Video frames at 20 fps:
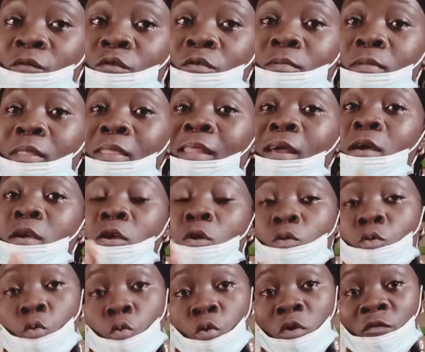form than in
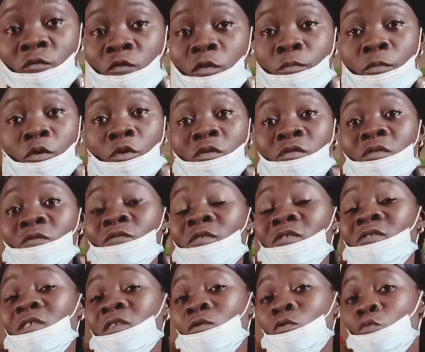liquid form, because if
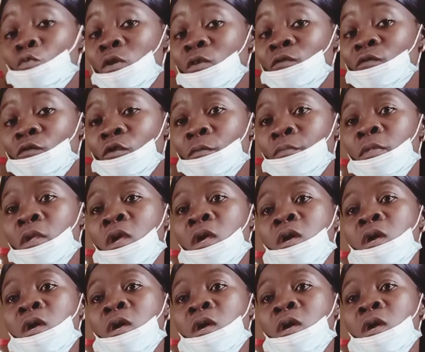it's in liquid form,